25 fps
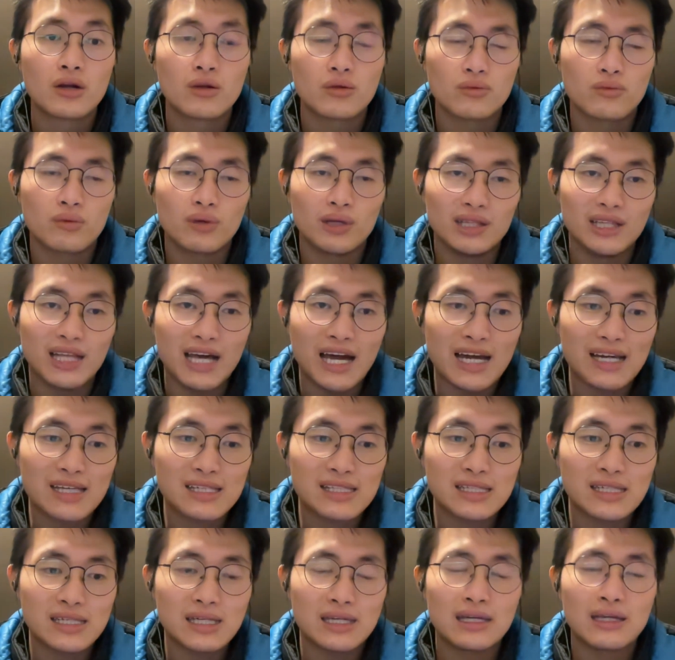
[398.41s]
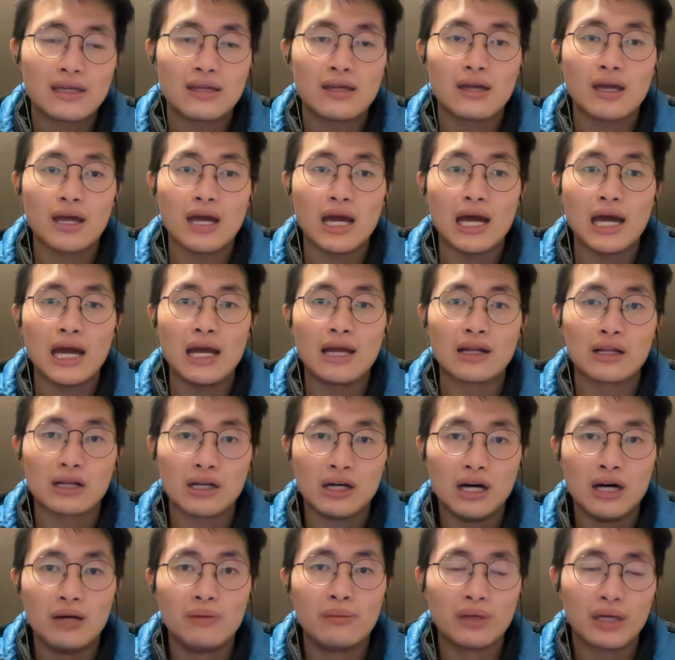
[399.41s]
relaxing and
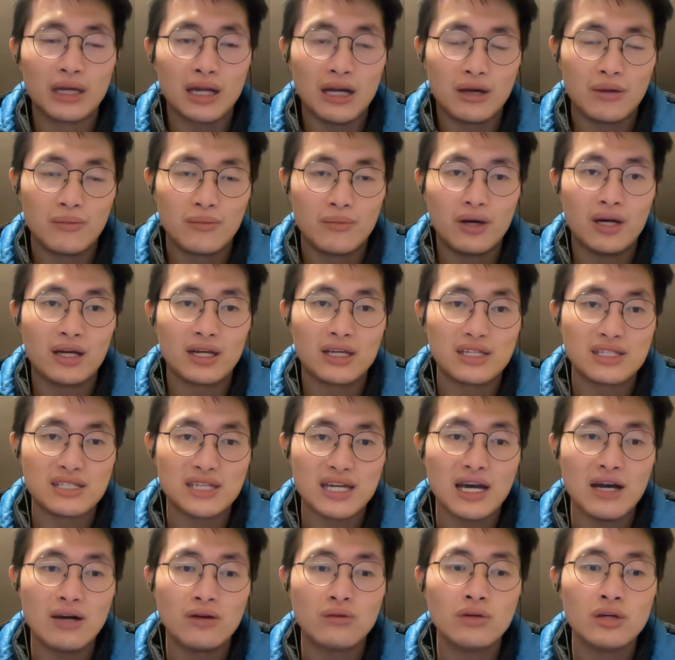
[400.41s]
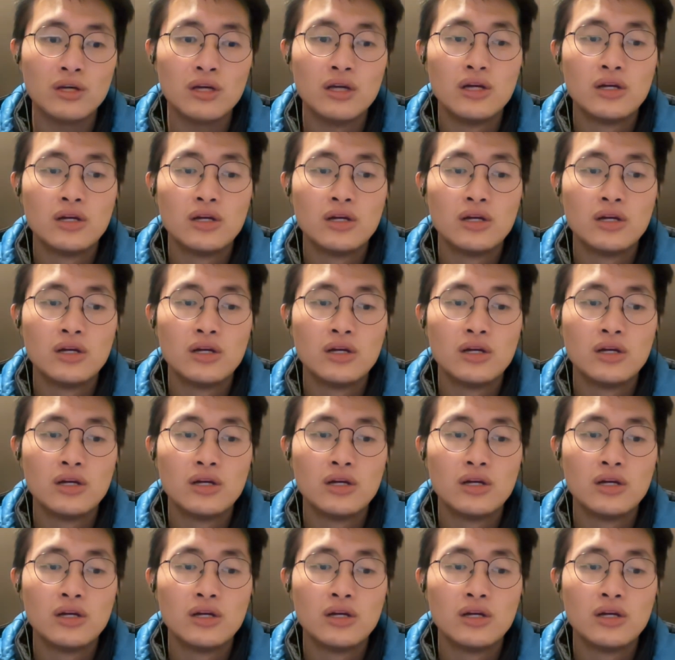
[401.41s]
calming our body down.